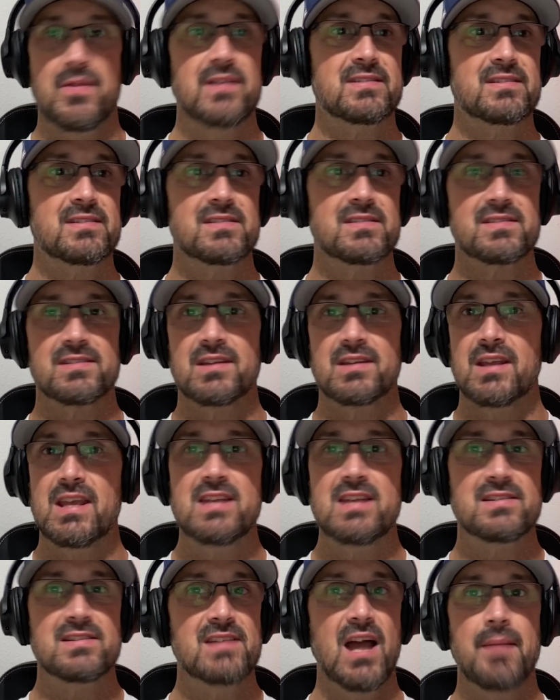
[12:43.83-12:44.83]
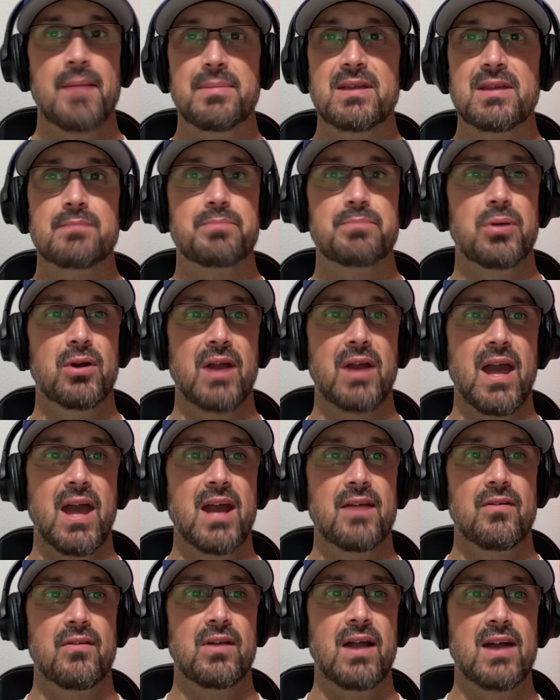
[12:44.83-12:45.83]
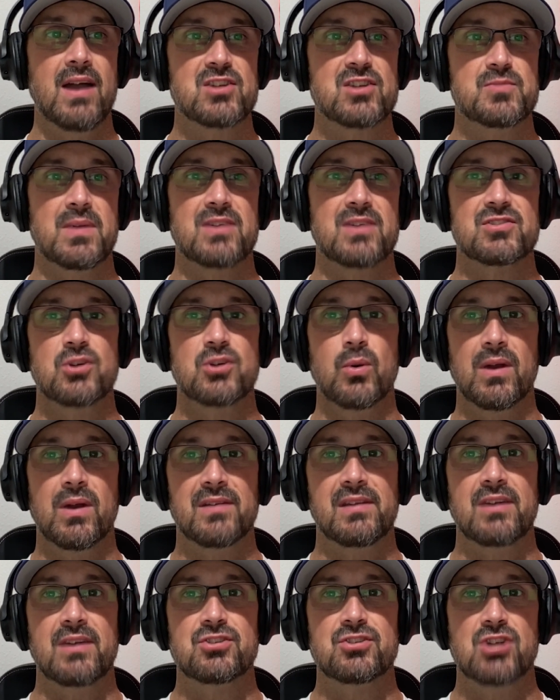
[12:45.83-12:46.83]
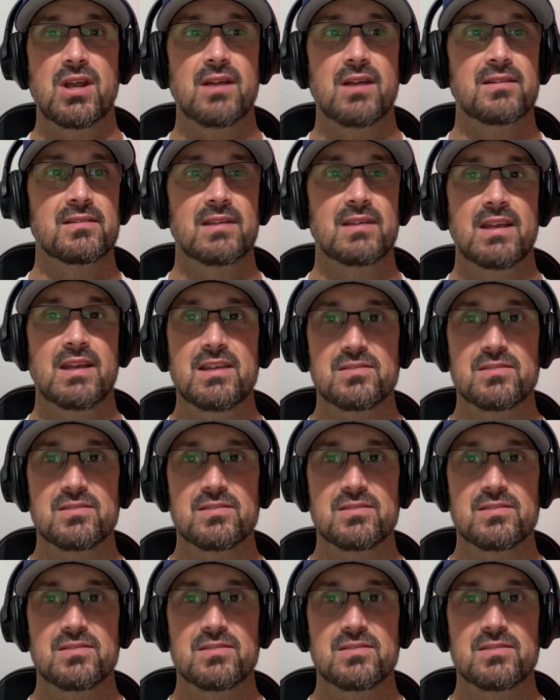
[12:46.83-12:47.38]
he's not being put ahead of other guys because no one else had a chance.